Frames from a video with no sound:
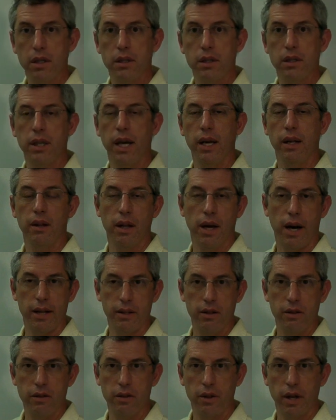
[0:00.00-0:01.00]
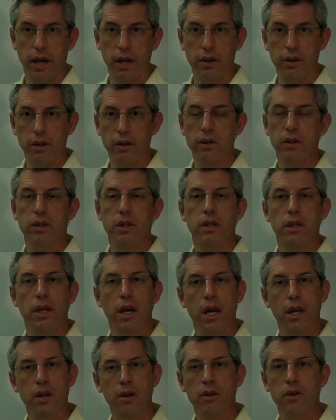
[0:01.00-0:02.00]
take lots of cycles,
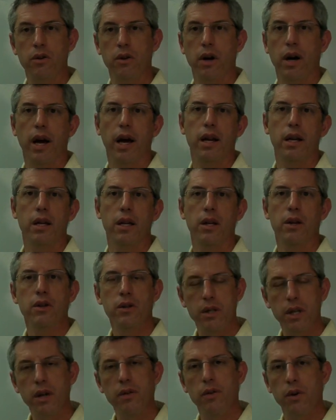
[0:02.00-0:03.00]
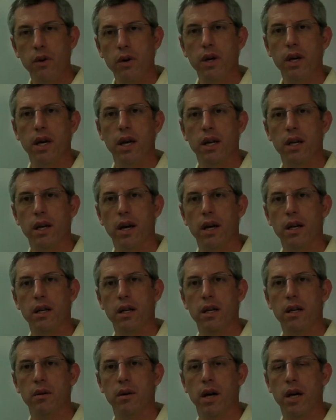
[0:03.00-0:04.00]
and you try it. You see if you can get
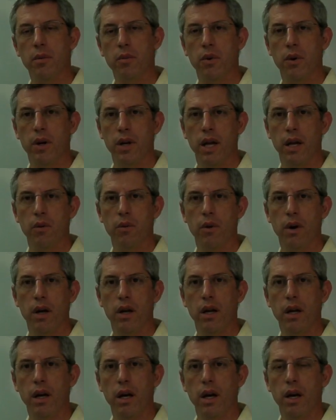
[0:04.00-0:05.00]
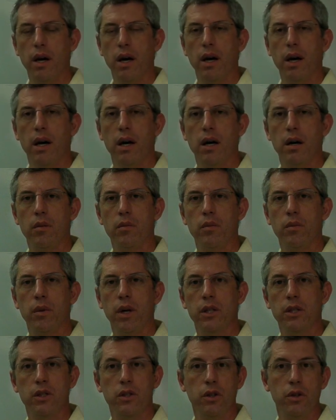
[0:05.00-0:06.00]
nine point eight one. Um, my
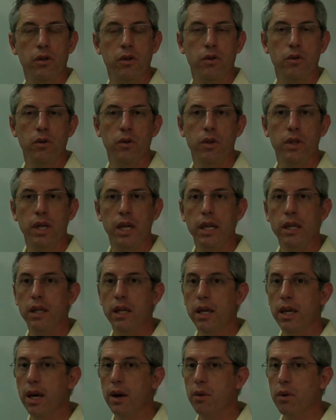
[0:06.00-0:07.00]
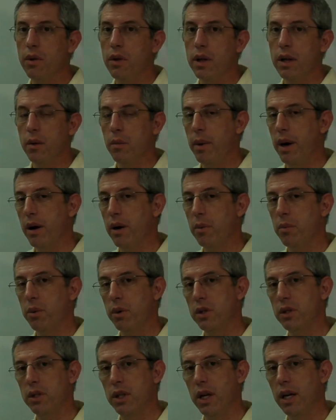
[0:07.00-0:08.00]
students routinely get within about a
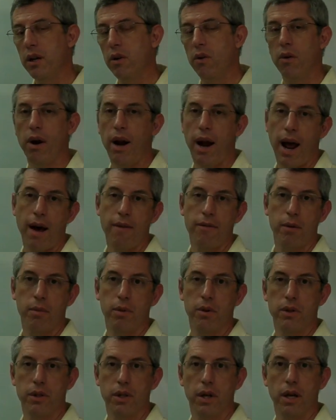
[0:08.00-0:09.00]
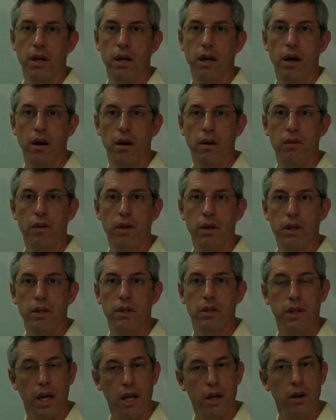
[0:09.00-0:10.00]
percent or half a percent of the
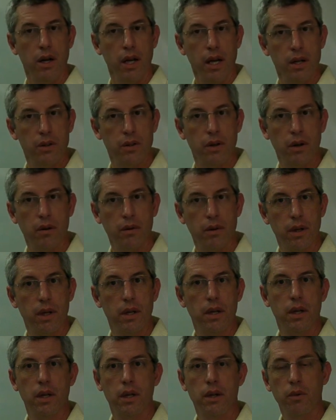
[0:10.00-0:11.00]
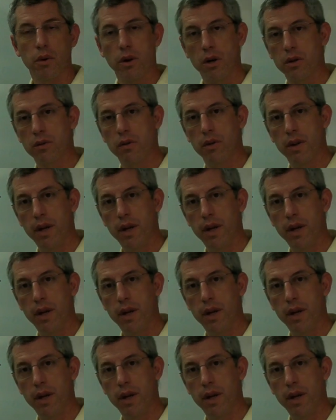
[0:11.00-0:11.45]
standard answer. Works for